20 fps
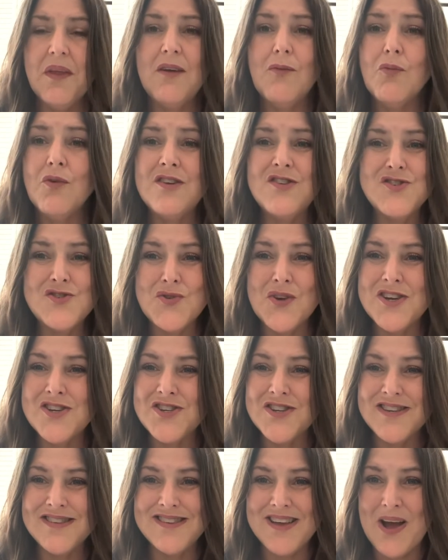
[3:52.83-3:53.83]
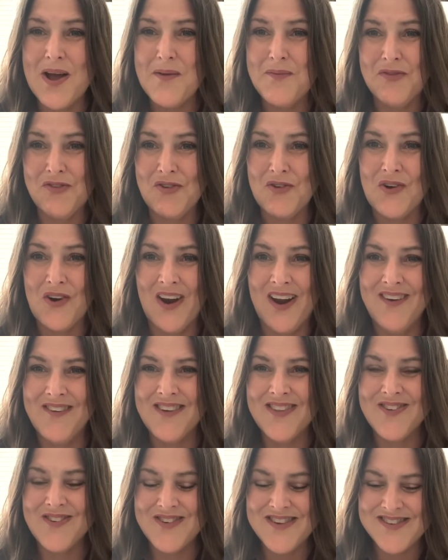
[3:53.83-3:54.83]
restrictions, I'm sorry,
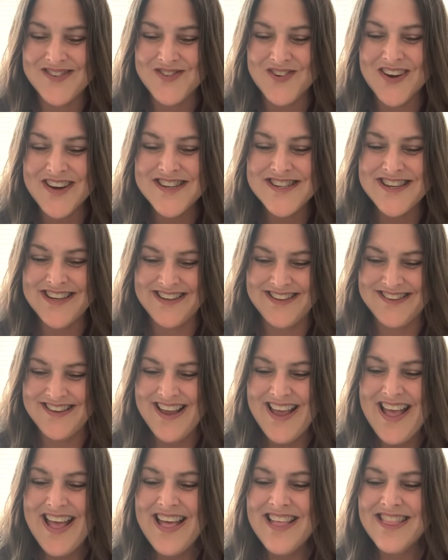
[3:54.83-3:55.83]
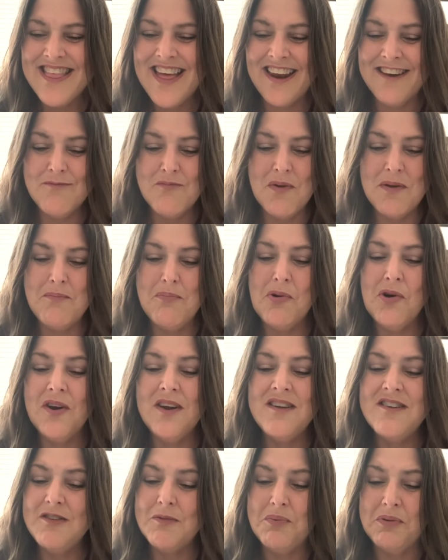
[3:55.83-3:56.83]
with restrictions that have been put
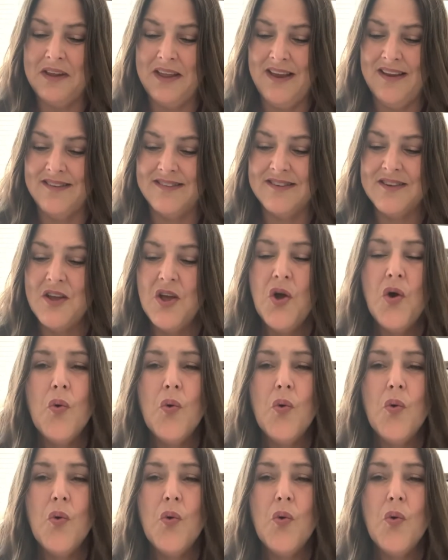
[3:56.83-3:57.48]
into place.